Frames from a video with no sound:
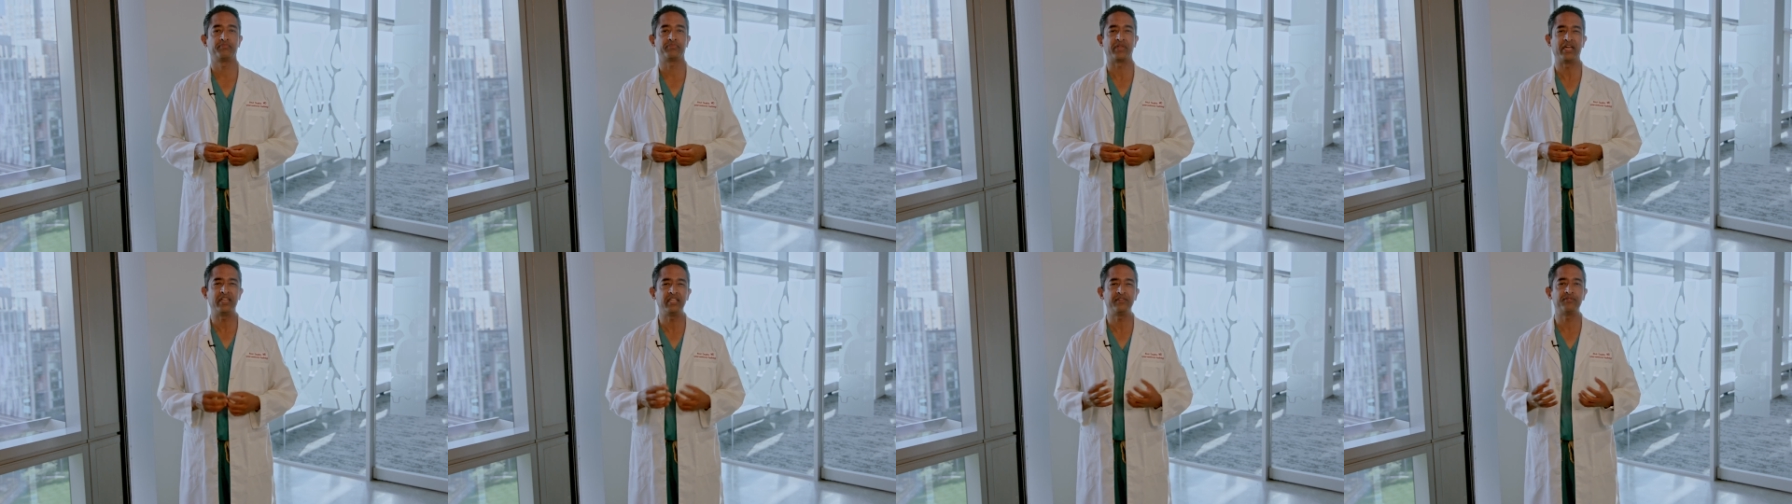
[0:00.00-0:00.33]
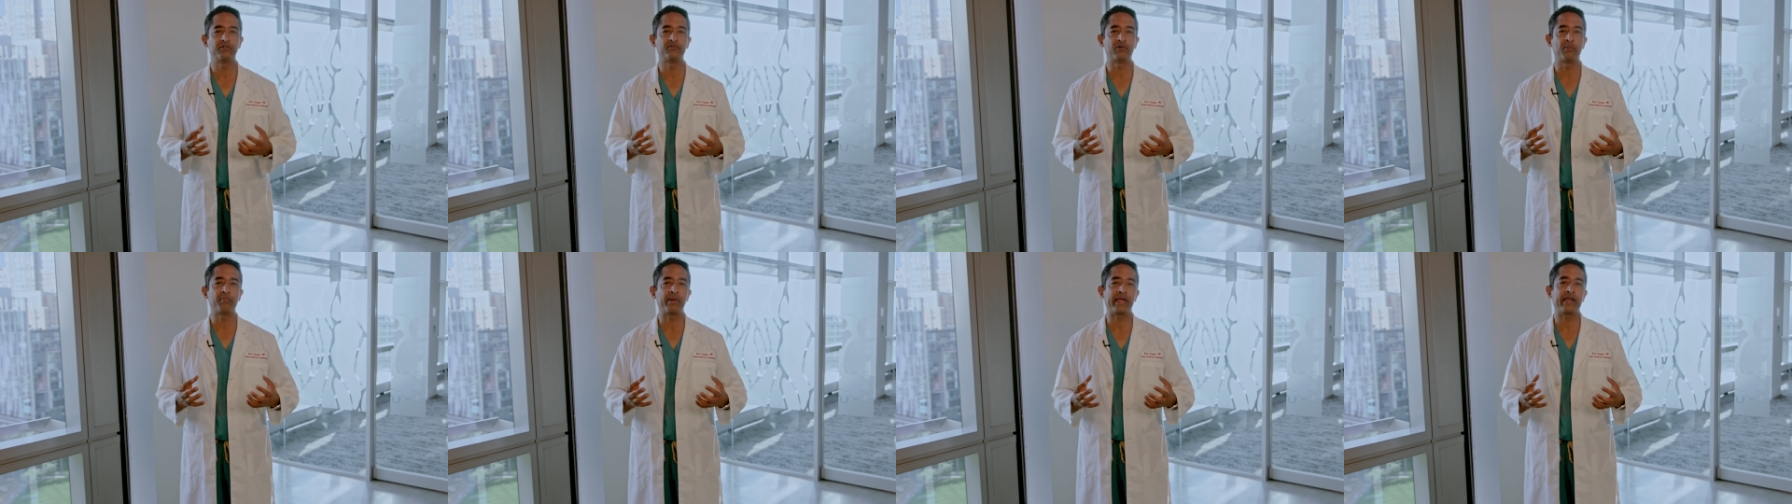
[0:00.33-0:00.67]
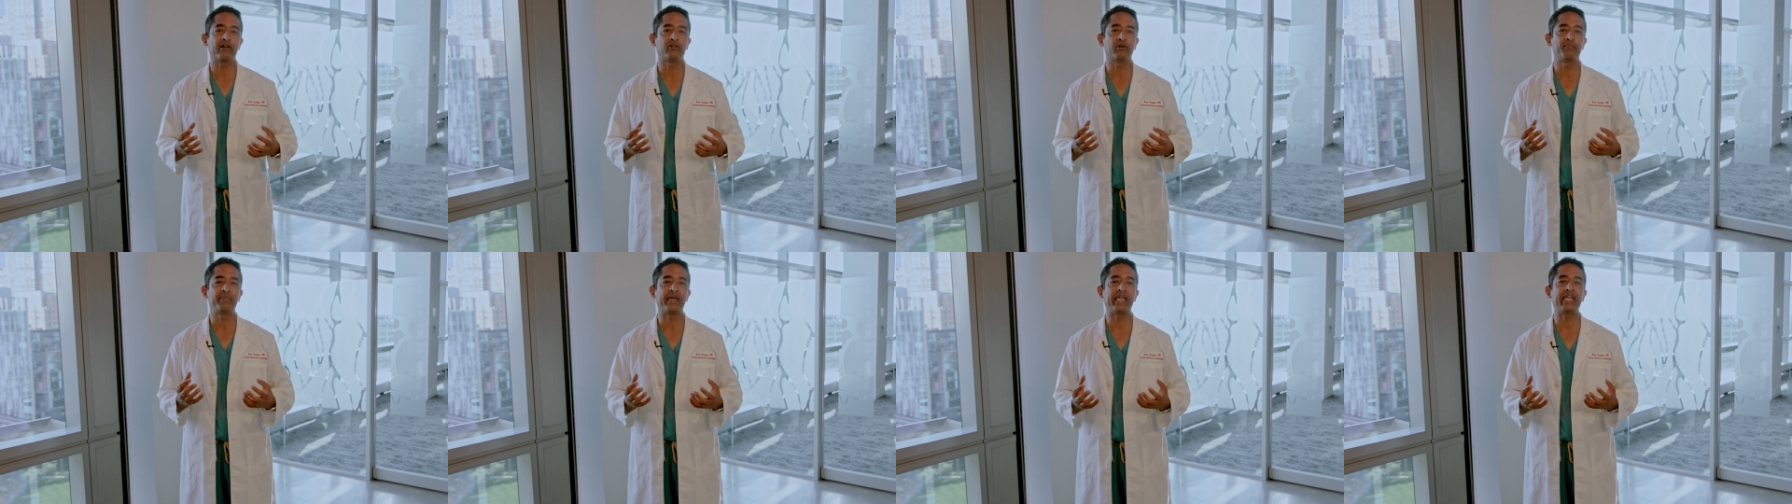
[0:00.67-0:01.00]
and even
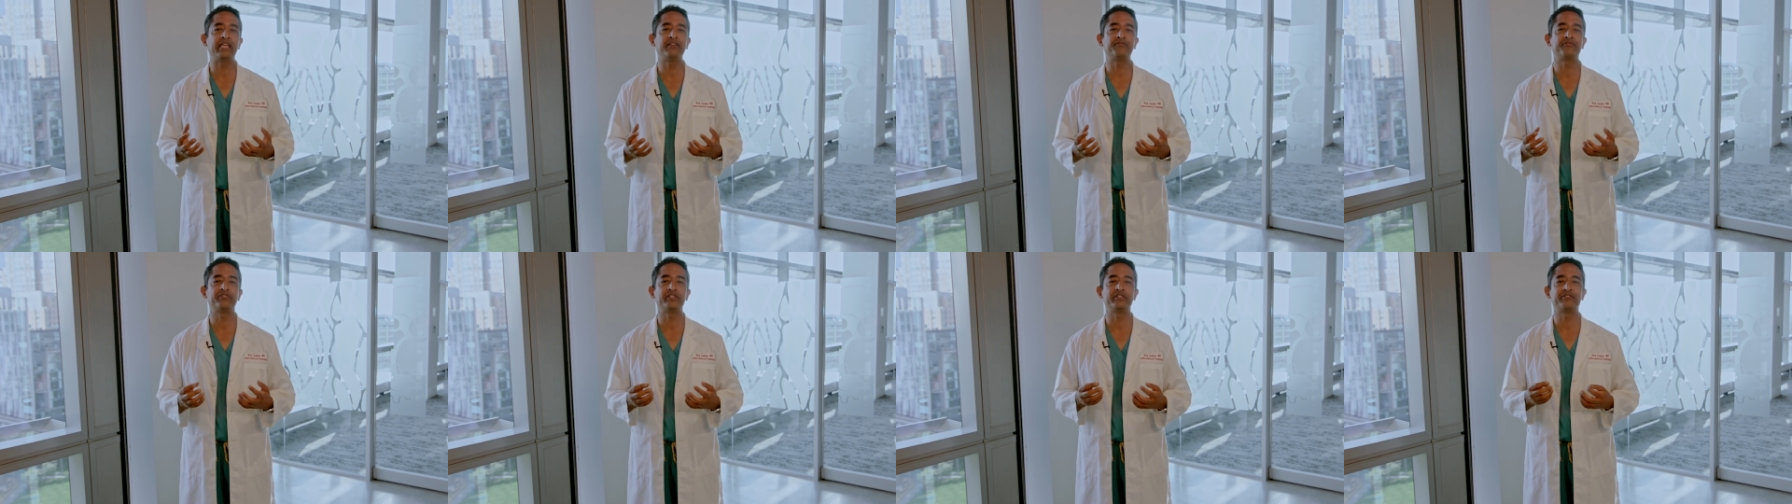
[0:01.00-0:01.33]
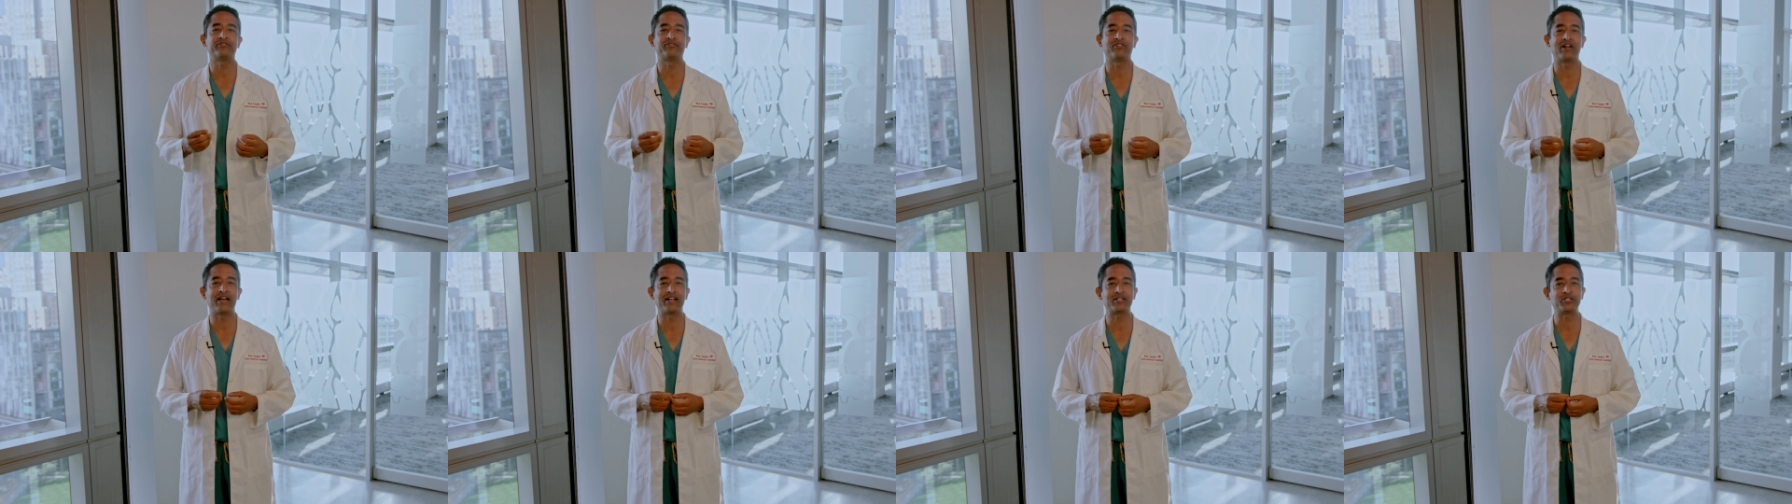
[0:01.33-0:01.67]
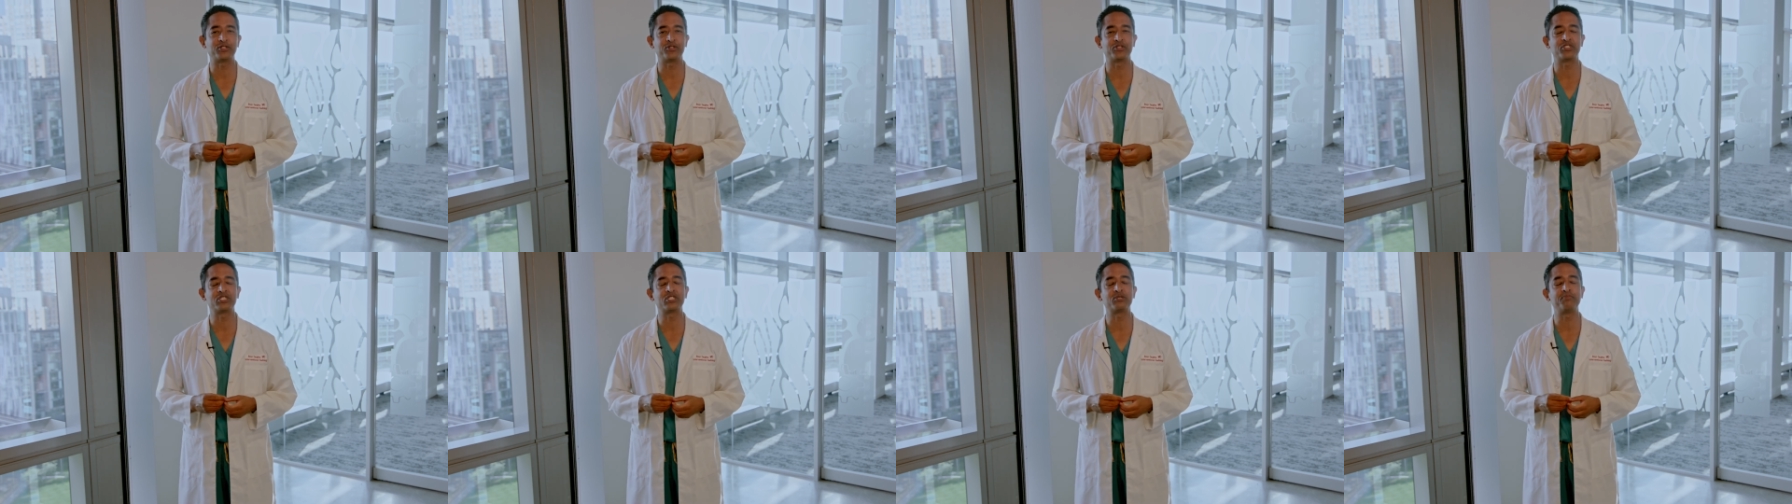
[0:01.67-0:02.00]
repair a painfully
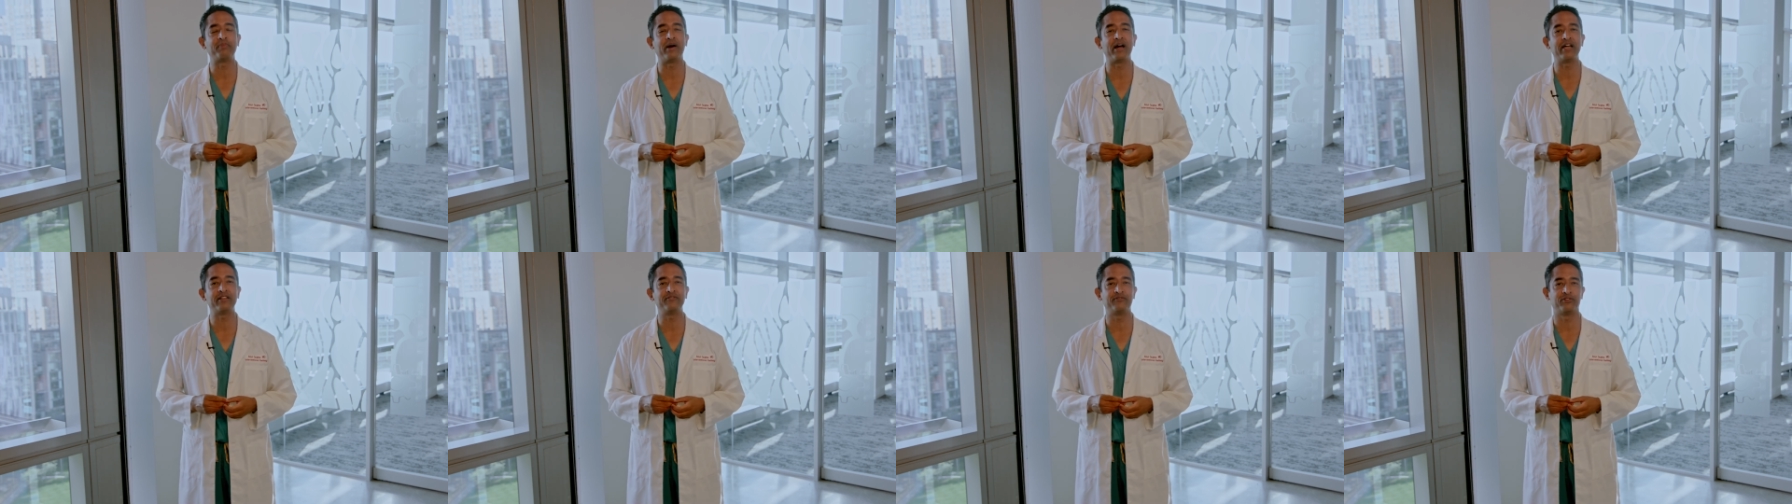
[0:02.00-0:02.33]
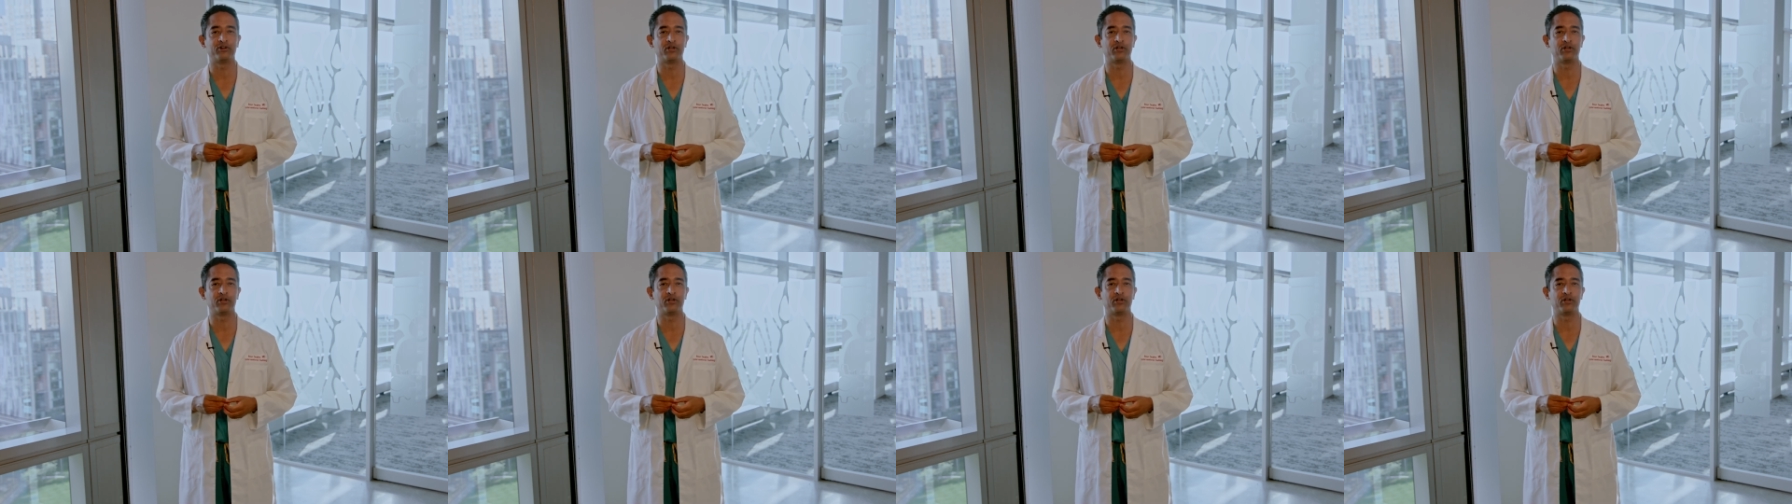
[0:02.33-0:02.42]
fractured spine